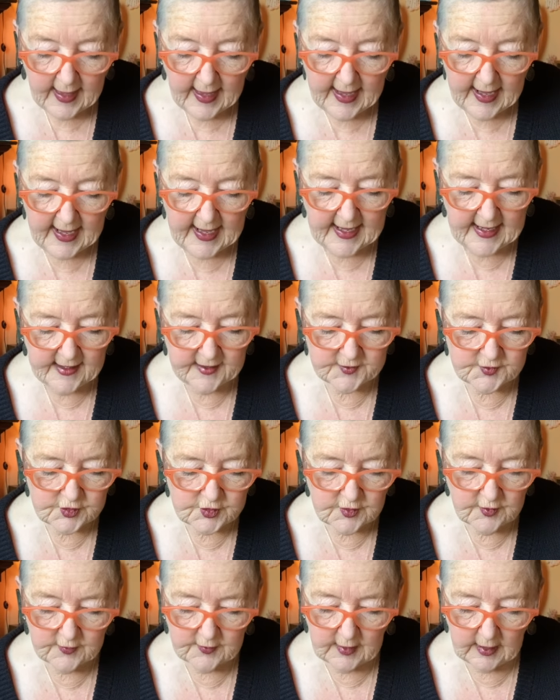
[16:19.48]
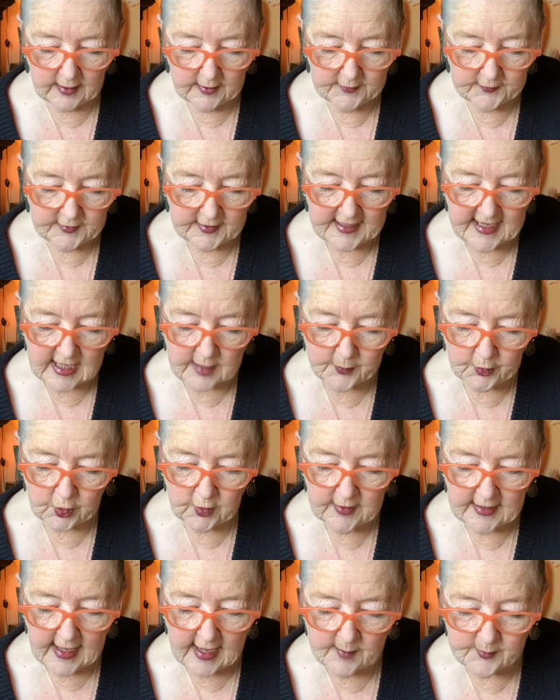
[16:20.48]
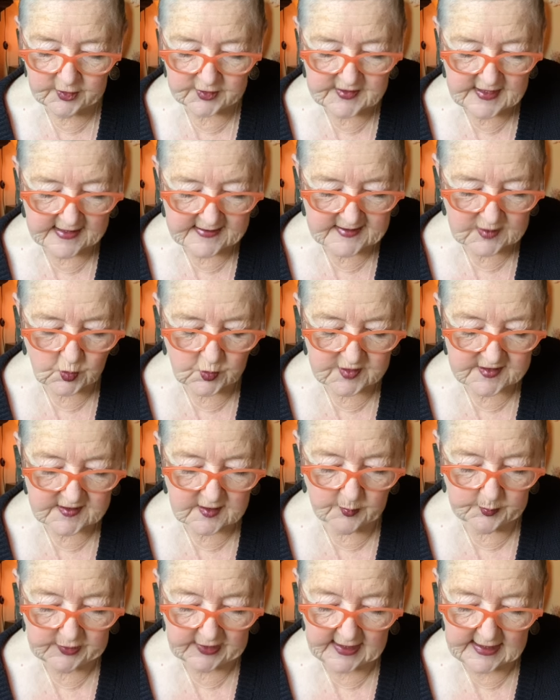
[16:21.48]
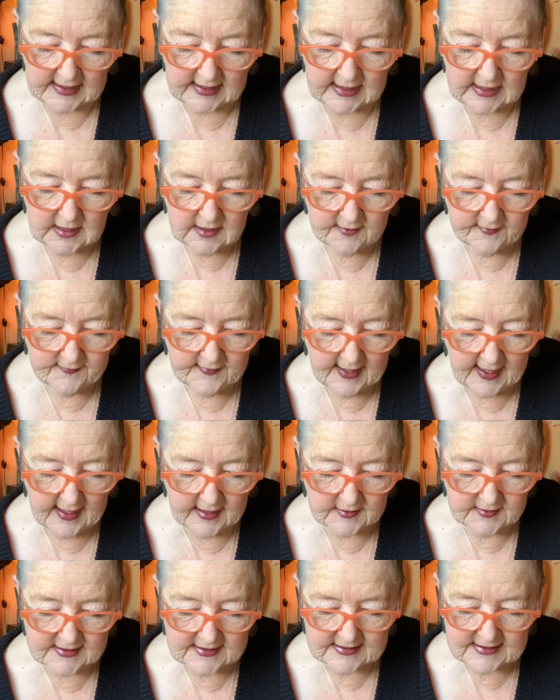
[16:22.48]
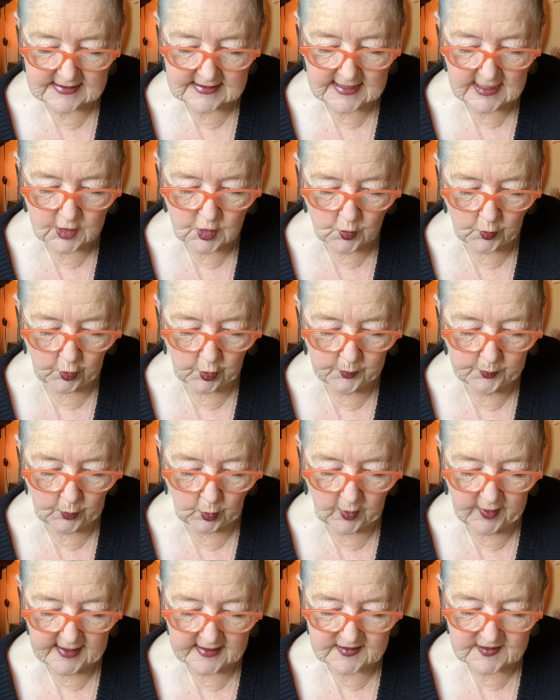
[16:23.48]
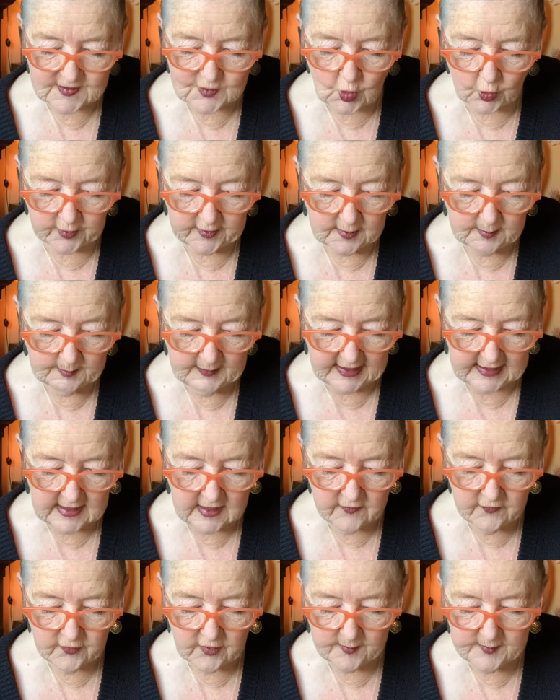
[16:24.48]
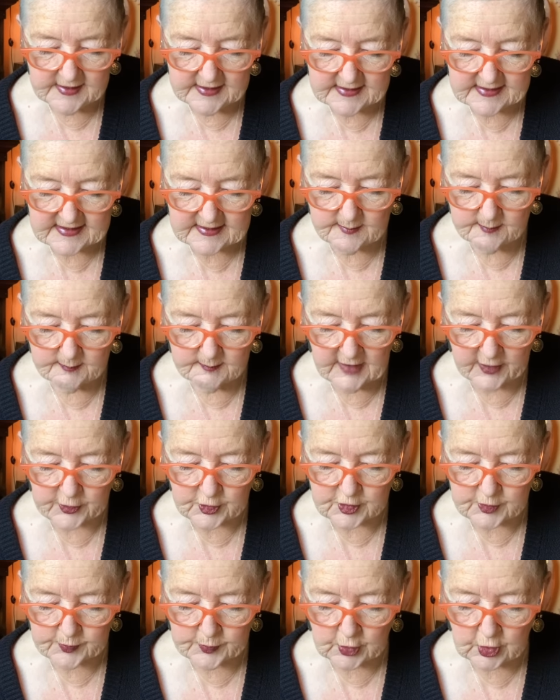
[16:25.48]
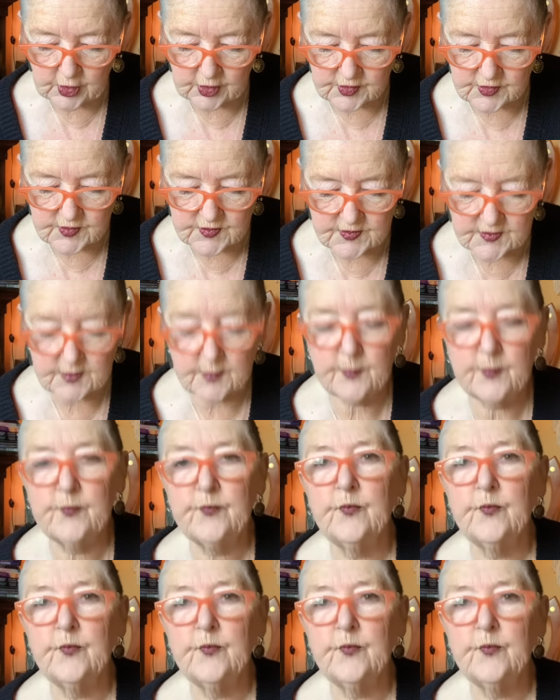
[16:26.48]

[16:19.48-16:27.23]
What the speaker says: And the neighbor, Emil Tesk, was complaining that this 10-year-old boy had stolen money from his mother's purse.